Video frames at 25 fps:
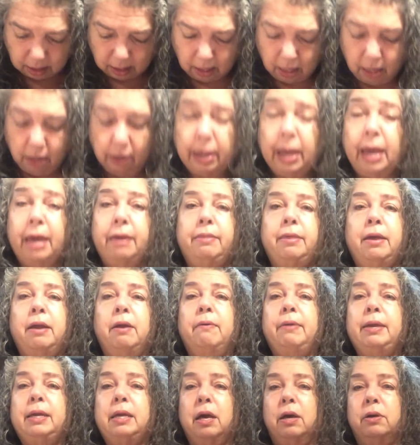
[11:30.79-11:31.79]
Okay,
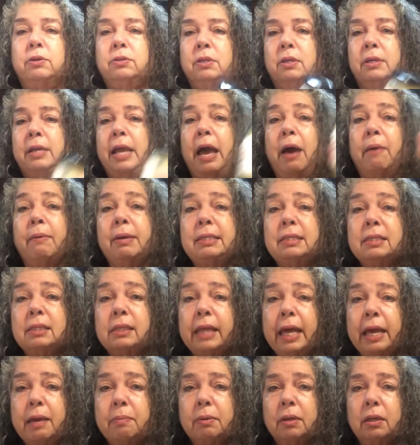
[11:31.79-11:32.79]
there we go. So now it's
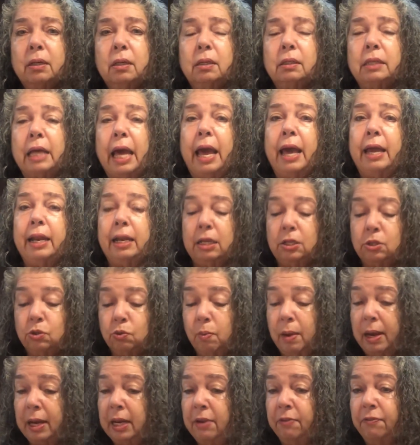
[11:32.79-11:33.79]
labeled and it's
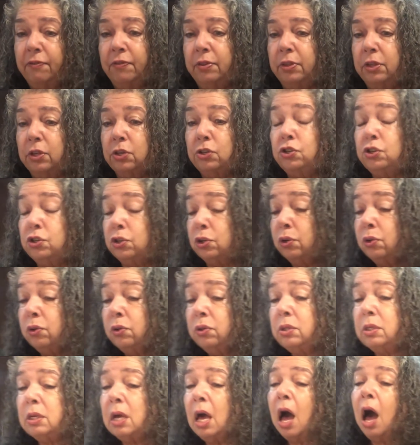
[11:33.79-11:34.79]
ready for the
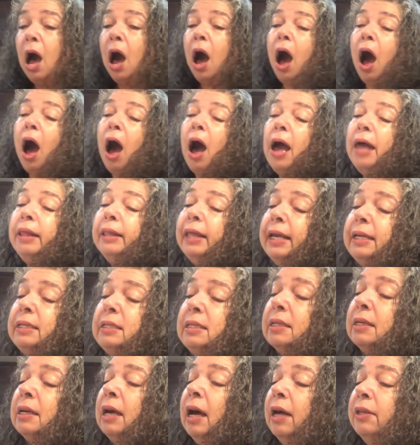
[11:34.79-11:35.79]
jute. I like
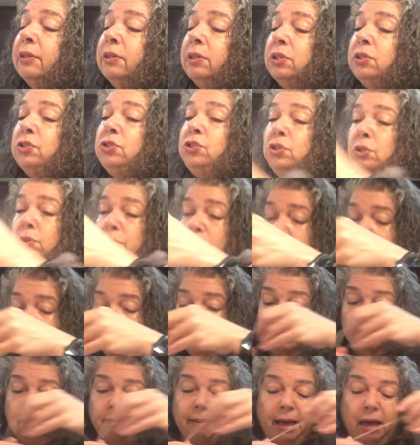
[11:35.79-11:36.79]
to cut the jute
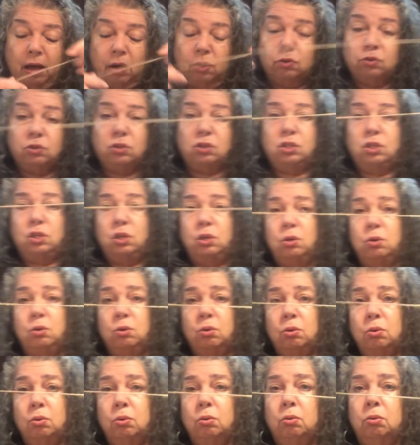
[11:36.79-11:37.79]
in about
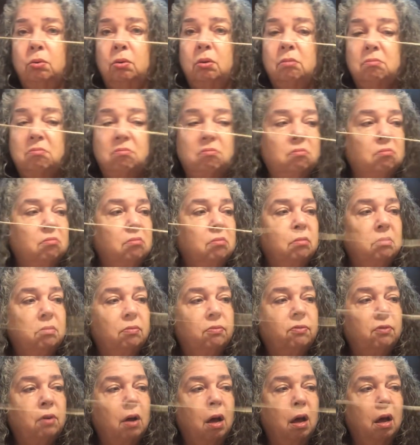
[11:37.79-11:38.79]
2
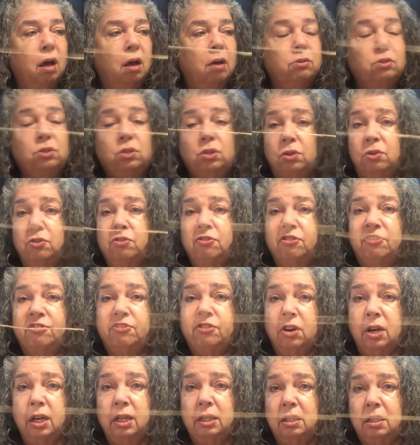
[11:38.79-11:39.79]

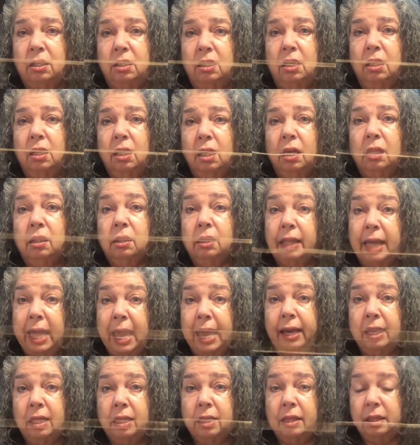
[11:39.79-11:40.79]
foot
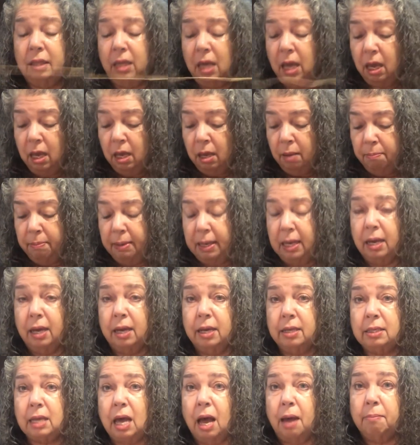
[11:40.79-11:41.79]
length
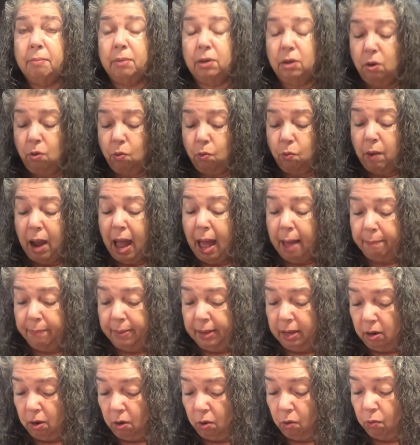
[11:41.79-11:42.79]
because I'm going to wrap
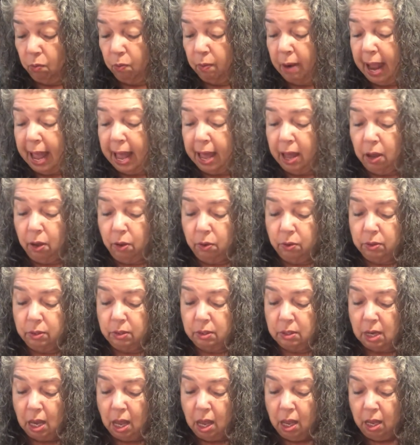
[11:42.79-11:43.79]
it around.